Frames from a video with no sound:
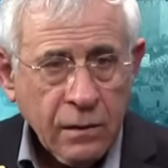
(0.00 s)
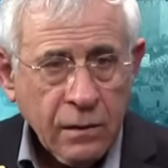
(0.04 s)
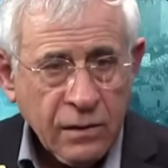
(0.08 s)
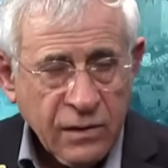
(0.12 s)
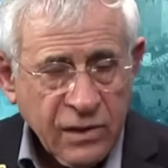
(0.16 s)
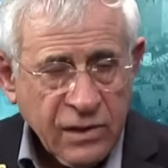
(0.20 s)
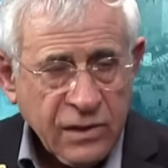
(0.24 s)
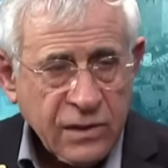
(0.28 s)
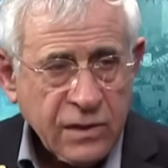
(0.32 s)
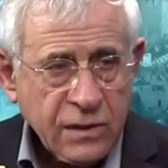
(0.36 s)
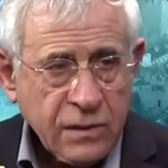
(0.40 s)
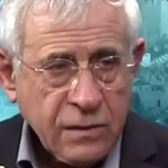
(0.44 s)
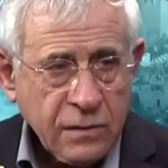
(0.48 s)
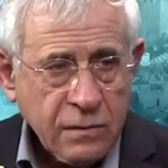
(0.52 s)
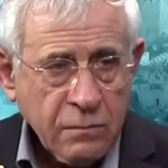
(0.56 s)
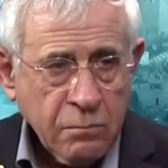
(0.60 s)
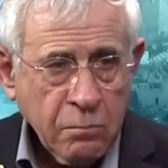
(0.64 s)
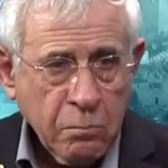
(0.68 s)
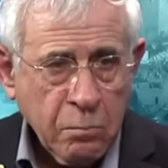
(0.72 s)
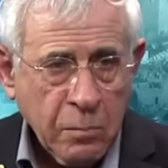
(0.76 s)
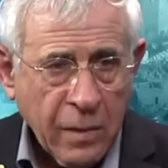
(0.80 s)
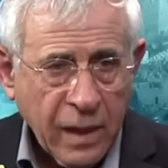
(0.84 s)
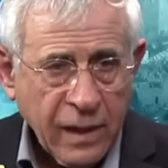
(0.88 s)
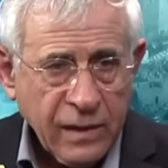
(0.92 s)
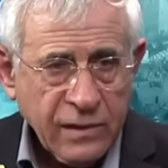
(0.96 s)
This
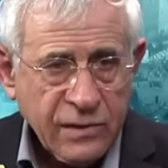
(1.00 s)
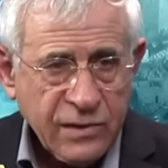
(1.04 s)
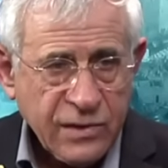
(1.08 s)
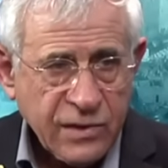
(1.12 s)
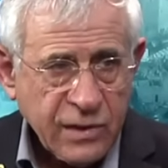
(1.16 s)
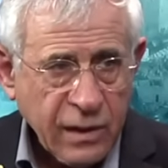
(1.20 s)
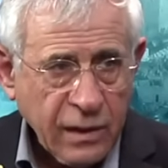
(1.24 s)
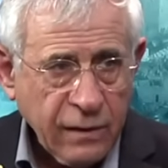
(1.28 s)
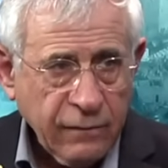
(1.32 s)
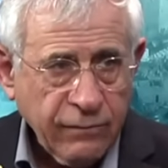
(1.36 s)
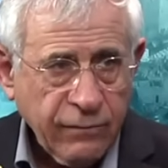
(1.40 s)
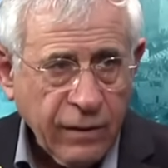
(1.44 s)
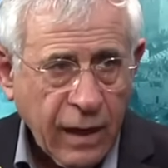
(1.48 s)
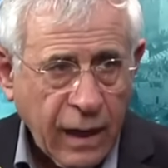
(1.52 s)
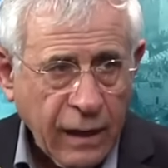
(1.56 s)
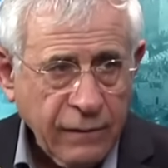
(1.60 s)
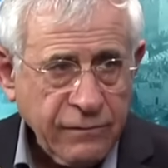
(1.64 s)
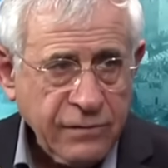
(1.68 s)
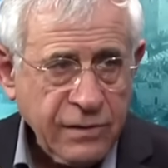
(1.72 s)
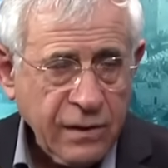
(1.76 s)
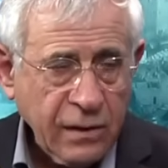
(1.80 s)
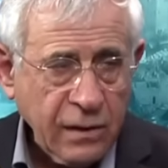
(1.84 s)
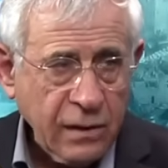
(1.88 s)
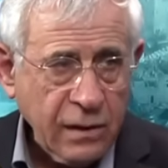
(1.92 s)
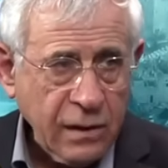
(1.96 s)
might save
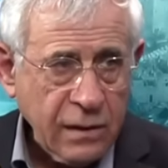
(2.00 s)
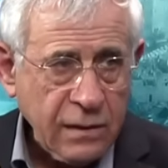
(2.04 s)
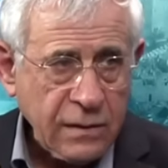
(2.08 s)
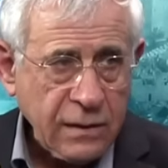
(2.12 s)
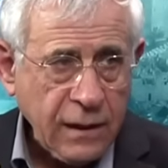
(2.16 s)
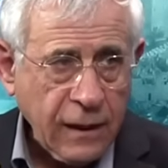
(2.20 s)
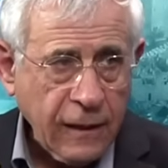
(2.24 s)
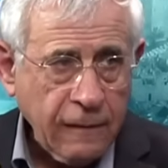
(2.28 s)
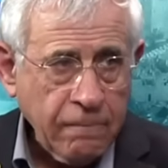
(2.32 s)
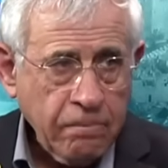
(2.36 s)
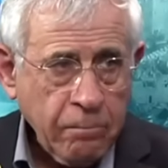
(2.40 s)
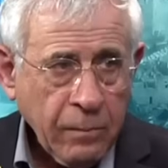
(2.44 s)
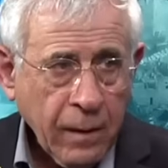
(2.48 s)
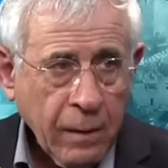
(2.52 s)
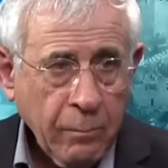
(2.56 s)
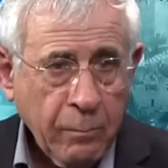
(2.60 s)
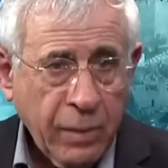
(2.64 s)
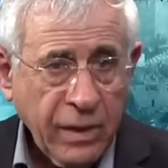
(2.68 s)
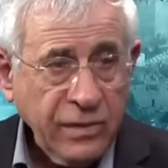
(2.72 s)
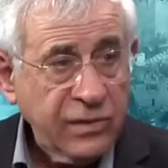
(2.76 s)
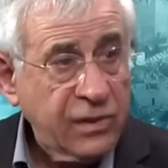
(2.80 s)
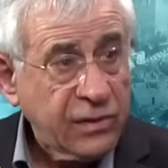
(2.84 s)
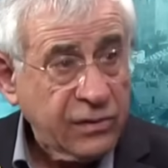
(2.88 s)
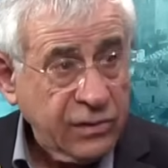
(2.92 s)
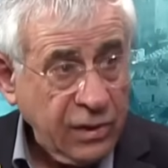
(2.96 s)
lives here in Israel
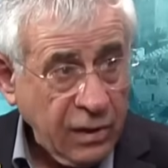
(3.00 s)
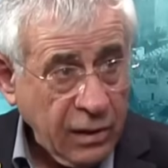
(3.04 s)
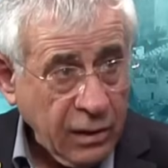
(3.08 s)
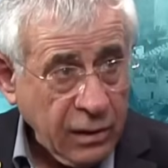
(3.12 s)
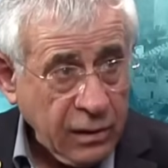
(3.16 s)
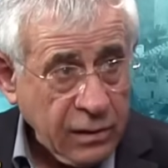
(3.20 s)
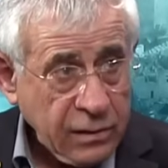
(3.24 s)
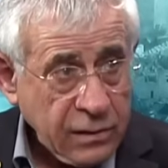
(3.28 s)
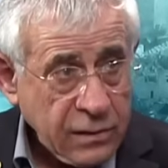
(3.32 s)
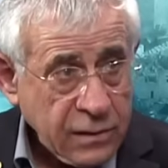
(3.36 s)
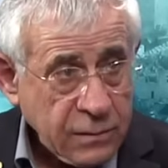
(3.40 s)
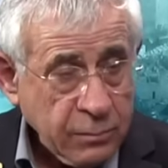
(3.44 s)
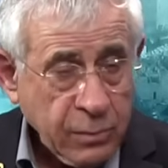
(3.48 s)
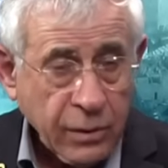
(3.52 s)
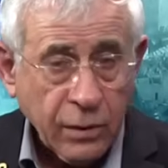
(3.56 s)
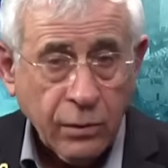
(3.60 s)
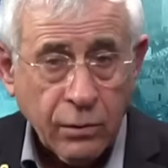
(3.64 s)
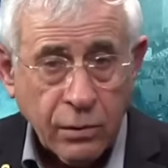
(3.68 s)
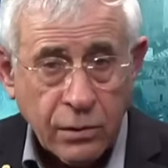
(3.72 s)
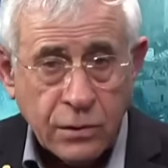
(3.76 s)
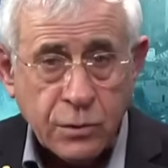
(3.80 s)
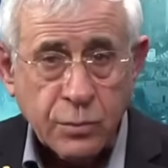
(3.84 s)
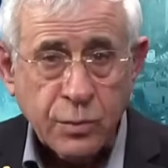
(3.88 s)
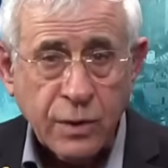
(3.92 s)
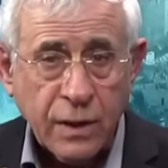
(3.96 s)
by deterrence
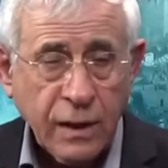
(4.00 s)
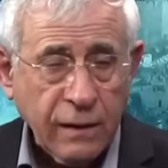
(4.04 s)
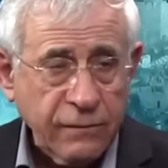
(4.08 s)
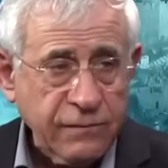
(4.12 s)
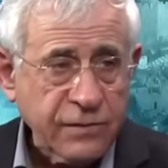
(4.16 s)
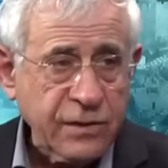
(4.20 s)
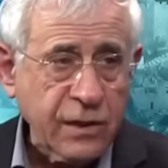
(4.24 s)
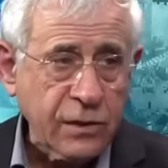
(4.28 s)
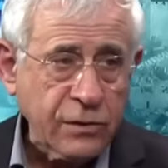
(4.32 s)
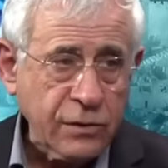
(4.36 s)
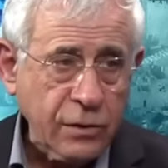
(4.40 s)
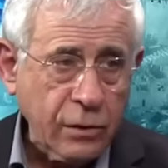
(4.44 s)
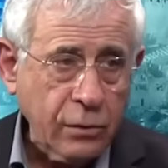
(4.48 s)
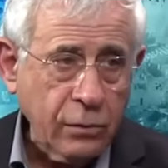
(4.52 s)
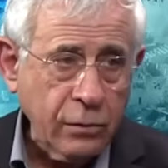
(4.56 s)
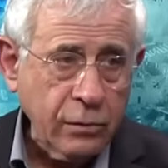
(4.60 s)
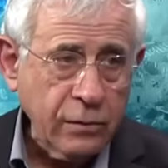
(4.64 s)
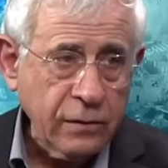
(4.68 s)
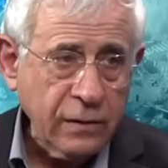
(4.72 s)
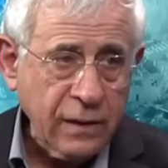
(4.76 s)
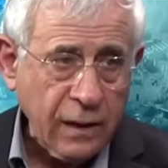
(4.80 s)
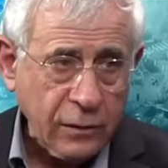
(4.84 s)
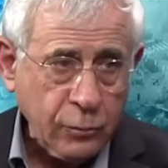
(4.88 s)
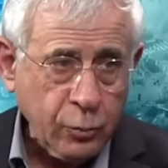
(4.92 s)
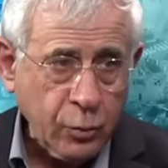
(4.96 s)
because we have such a
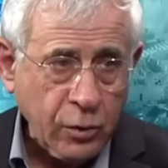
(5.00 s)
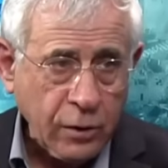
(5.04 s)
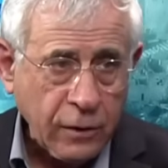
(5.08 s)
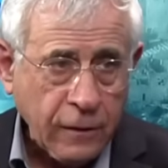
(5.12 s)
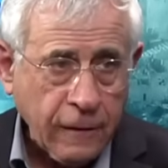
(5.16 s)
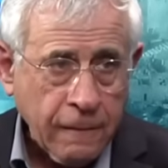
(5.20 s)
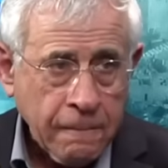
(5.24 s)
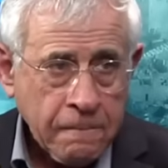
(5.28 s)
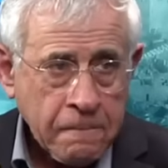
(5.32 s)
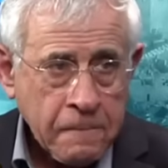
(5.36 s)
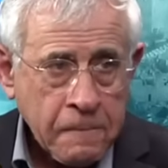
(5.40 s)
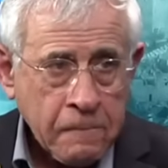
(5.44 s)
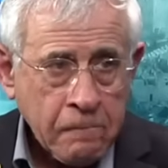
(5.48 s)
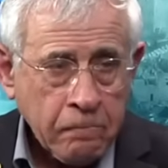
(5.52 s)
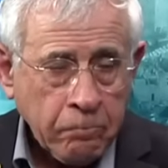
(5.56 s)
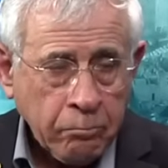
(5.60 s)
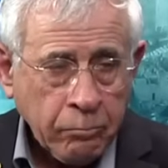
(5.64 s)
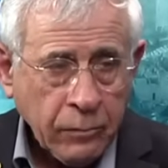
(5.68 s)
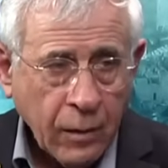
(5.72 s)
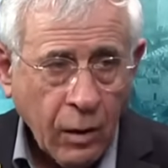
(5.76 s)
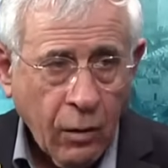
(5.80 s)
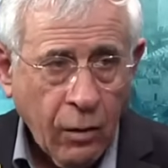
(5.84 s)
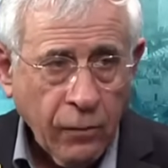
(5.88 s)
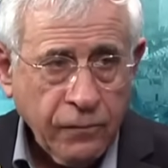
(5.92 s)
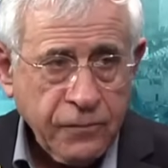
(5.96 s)
good network
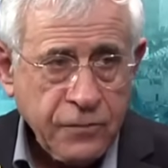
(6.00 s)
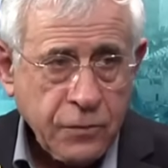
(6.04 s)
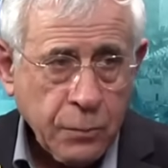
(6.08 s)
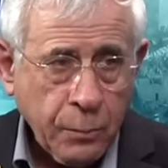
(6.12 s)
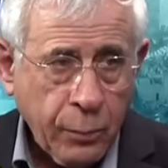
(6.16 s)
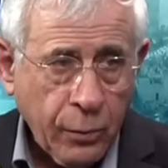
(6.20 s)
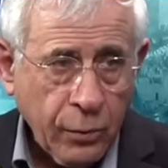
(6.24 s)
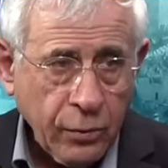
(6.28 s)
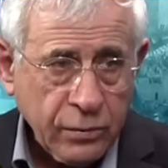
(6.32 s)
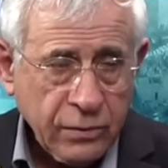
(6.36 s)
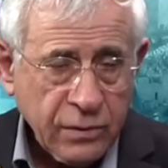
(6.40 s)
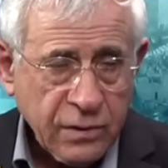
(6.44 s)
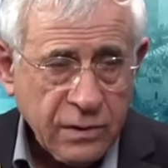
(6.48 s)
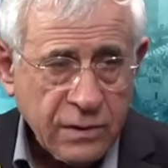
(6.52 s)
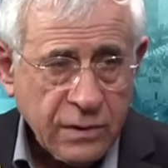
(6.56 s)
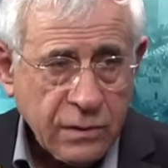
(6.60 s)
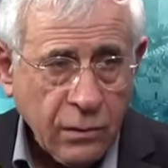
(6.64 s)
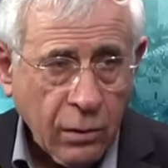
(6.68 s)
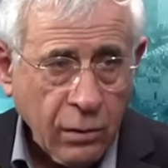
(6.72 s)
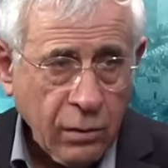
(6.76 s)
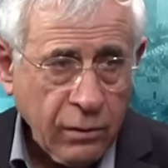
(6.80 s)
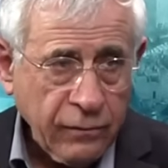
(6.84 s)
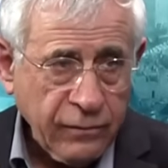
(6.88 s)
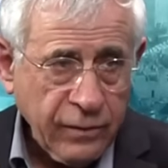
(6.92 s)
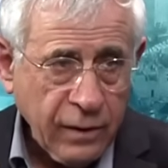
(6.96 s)
of supporters
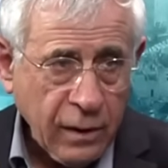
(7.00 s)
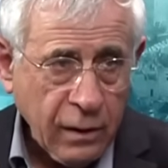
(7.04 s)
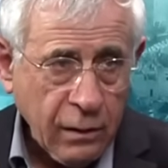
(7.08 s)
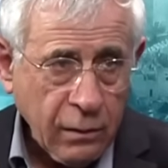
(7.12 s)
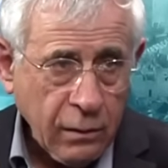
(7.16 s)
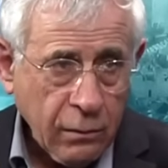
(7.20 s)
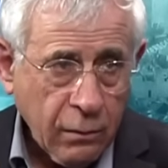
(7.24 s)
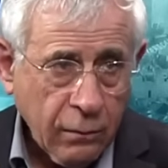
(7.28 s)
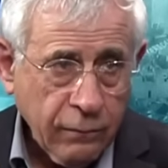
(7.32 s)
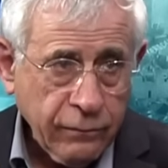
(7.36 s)
all over the world.